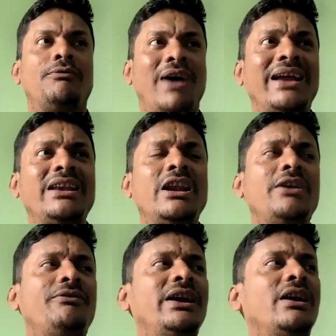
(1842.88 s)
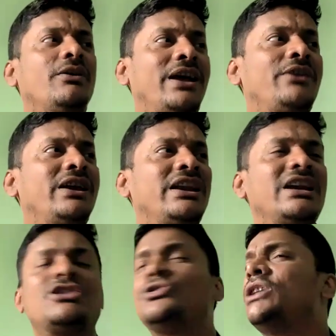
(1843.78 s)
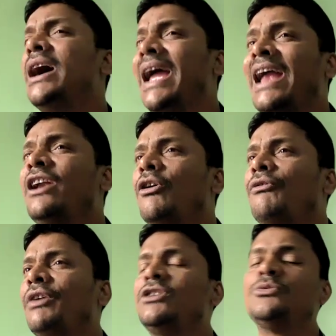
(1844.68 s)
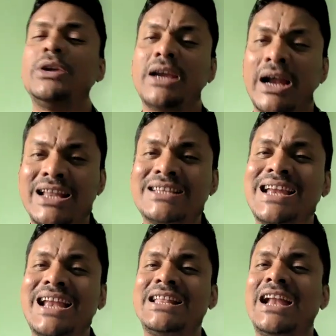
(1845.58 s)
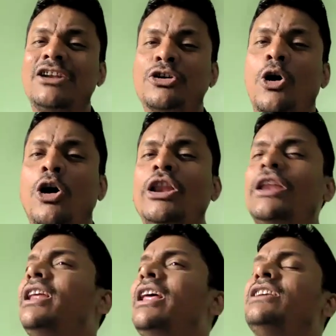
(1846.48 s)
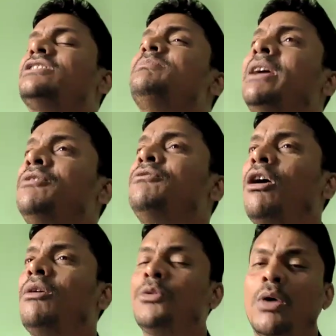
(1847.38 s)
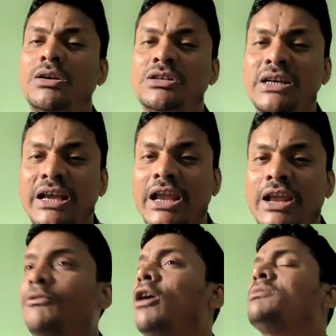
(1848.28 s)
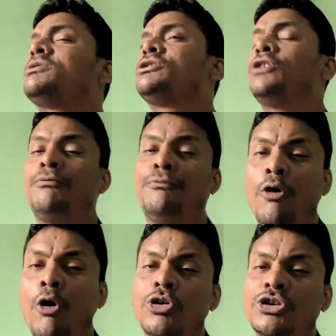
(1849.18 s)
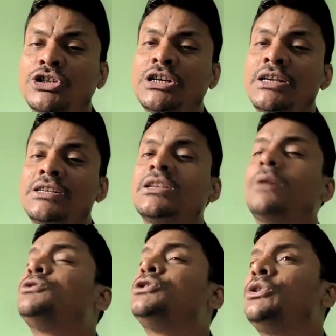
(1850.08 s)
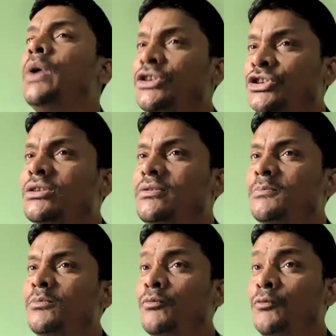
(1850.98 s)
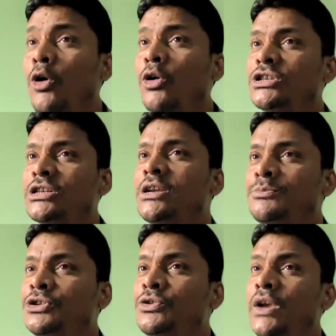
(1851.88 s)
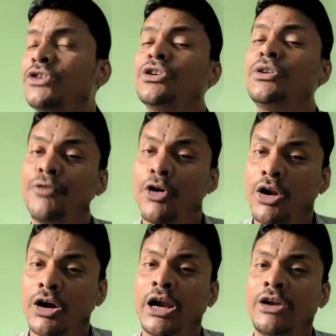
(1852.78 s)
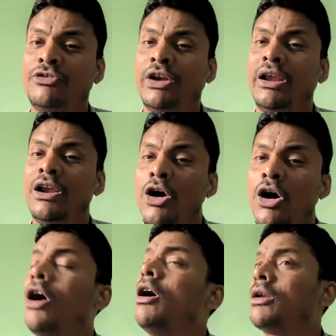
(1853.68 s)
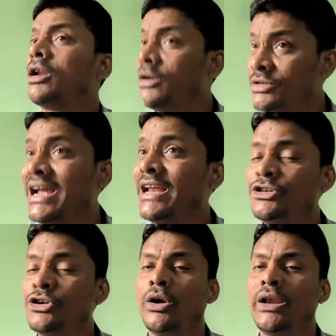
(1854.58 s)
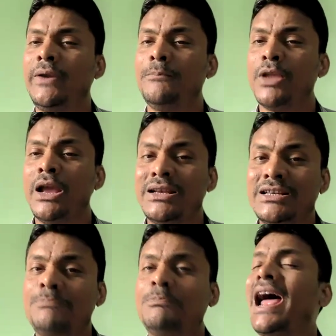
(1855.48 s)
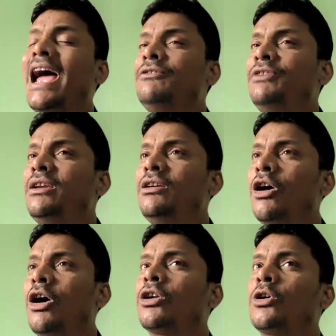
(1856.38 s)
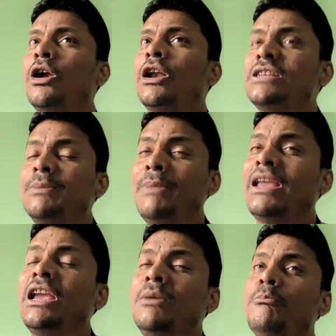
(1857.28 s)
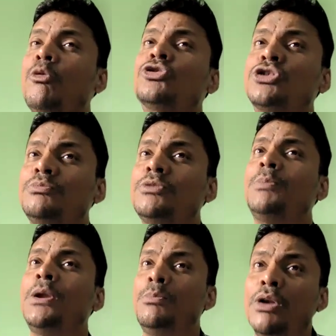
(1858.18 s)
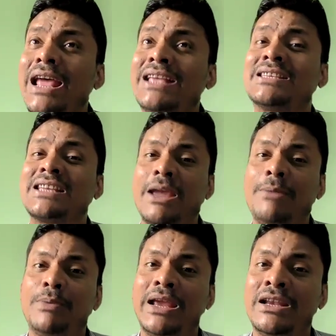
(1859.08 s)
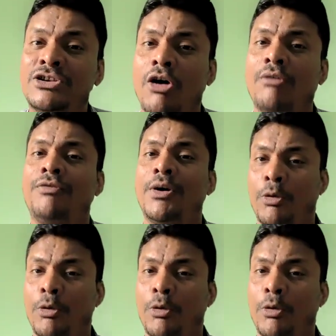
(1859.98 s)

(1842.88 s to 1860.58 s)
finally, when we reach to the end of it, we understand that the colonialism involved what? Involves the forced subjugation for a country or territory, depriving or called making most of the people escape it of a